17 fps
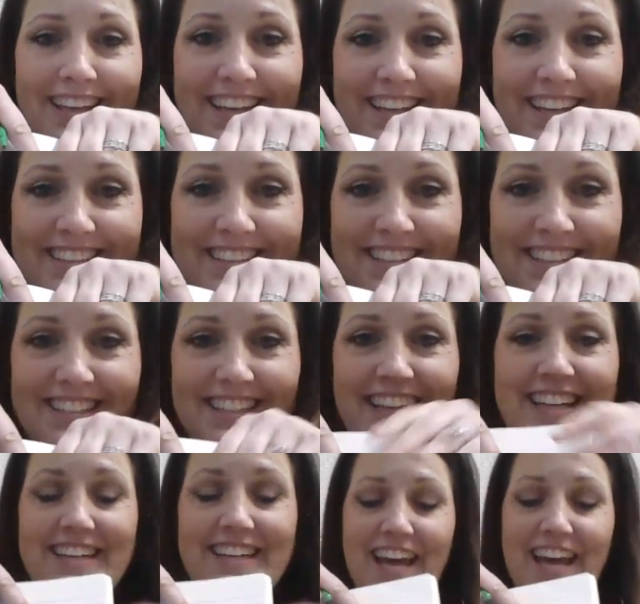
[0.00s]
It could look
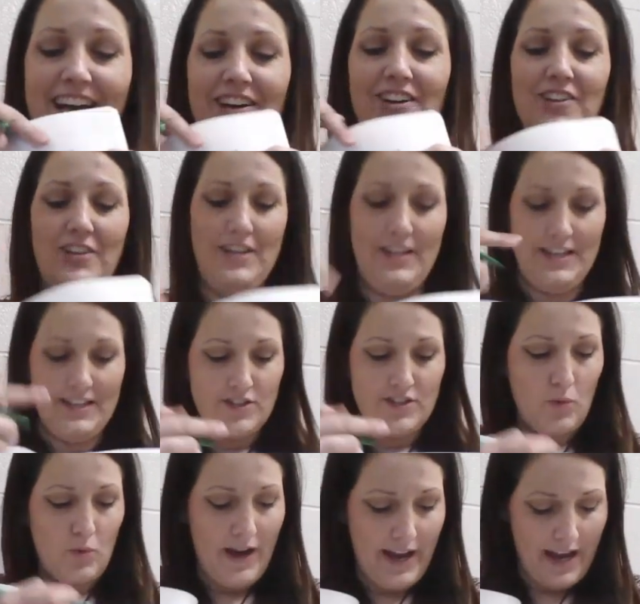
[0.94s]
like an L.
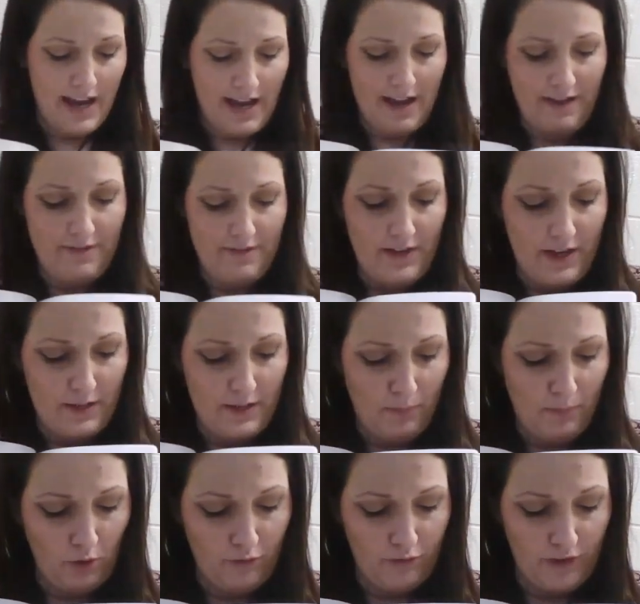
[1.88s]
So I have a
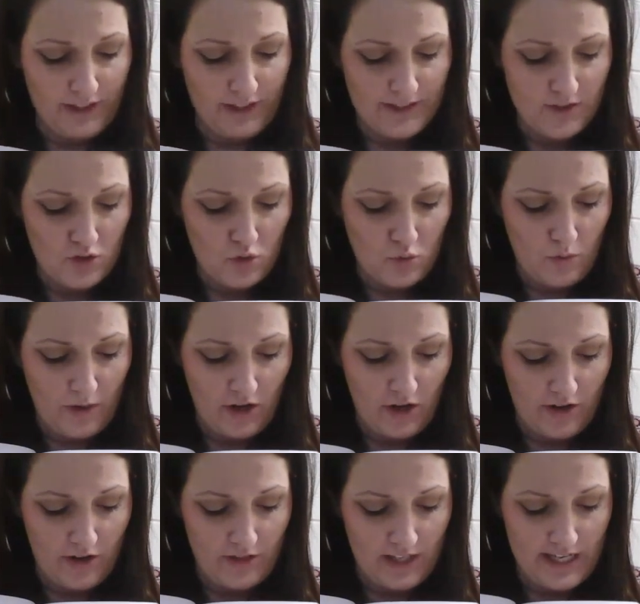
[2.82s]
perfect
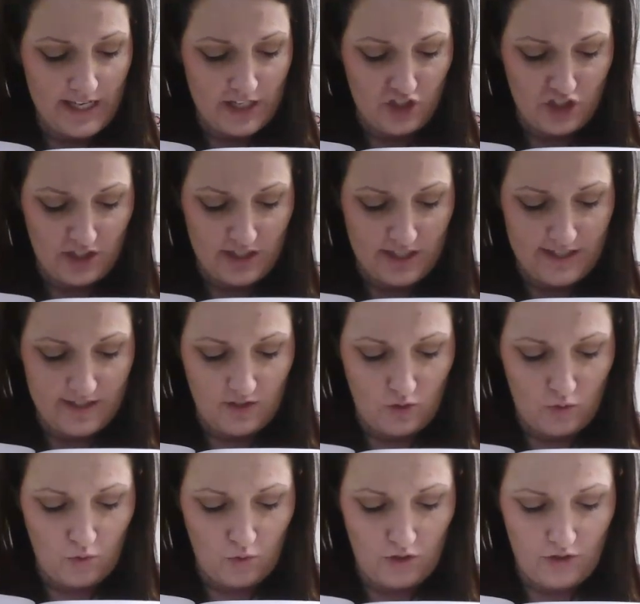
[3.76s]
square in each of these
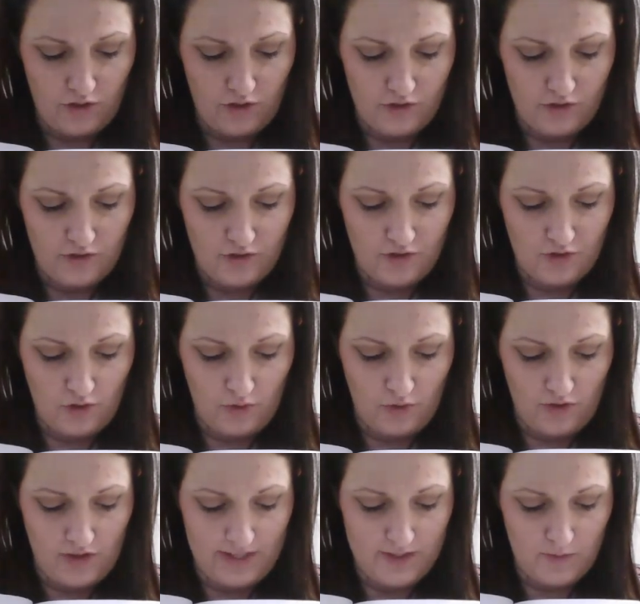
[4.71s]
corners. So
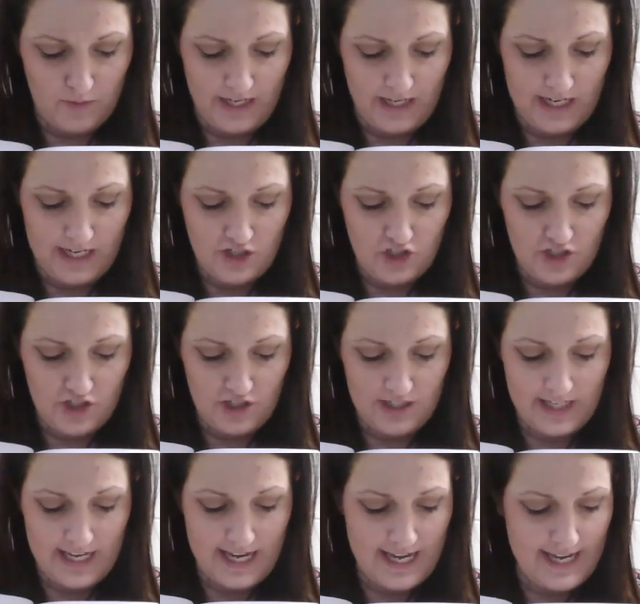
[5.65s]
this one
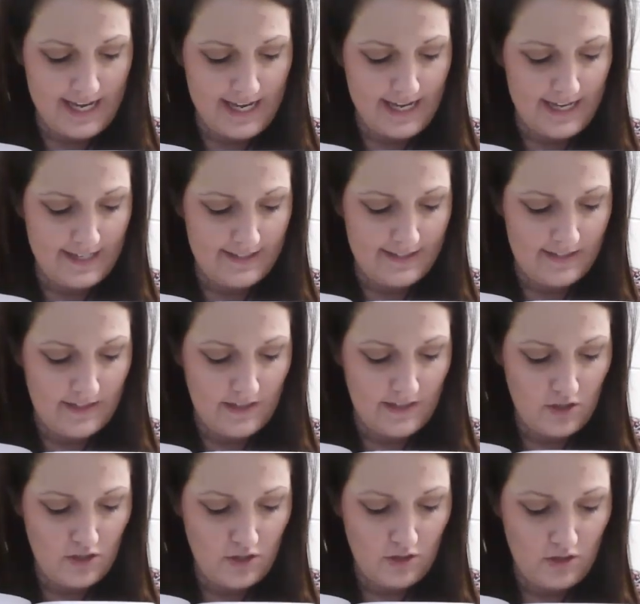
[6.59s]
actually has
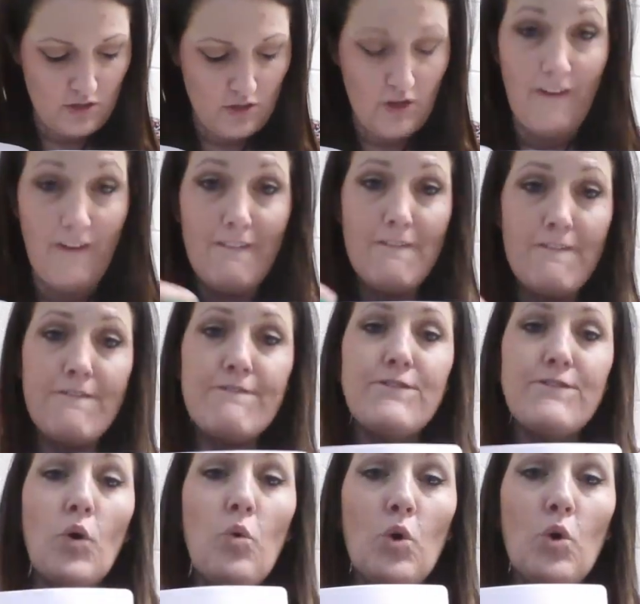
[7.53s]

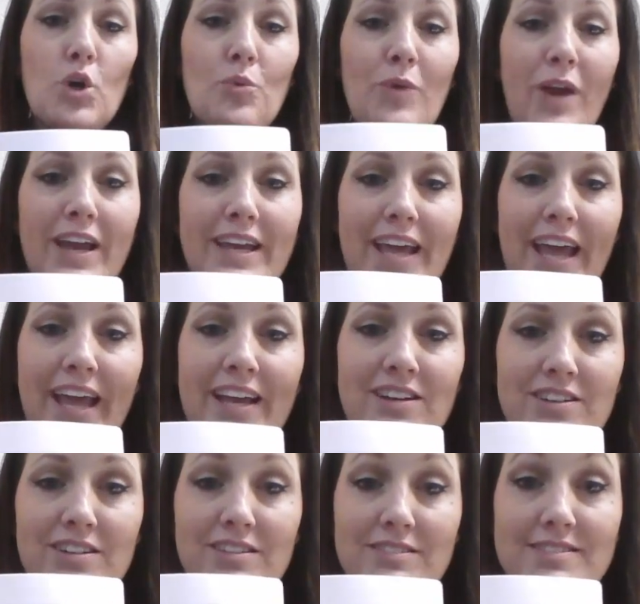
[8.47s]
4 right
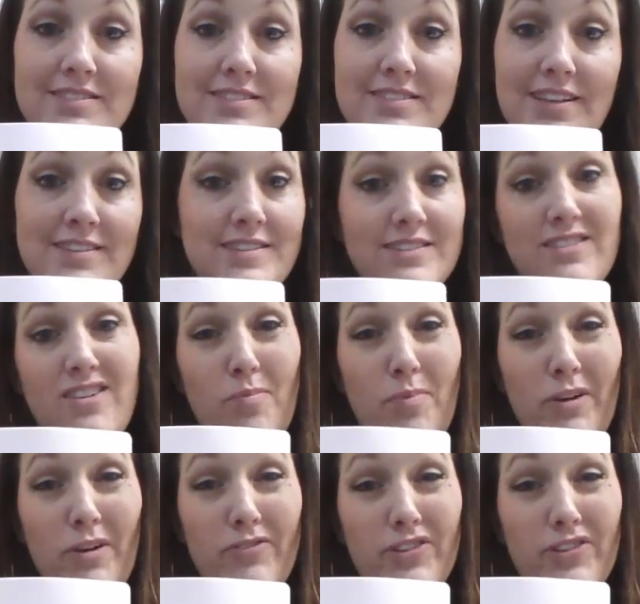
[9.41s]
angles because they're all
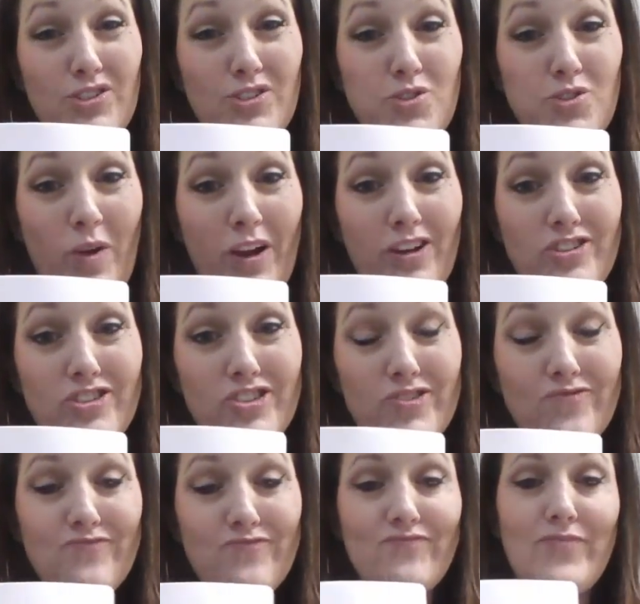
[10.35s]
perfect little squares.
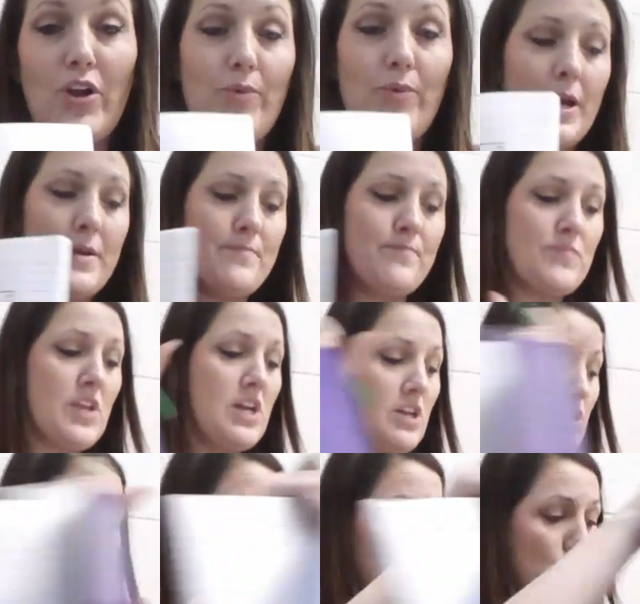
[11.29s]
All right.
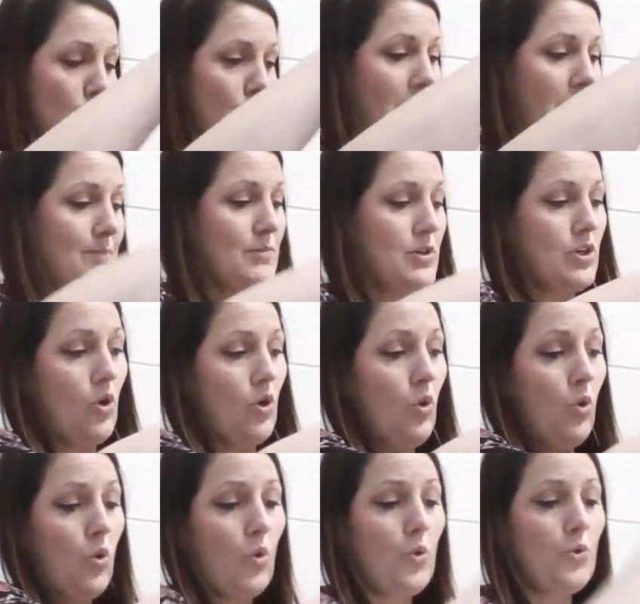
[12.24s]
So I'm going to
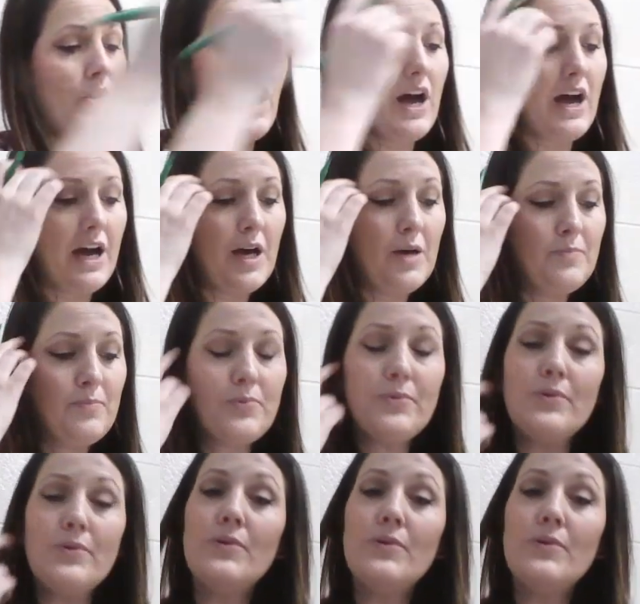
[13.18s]
hold up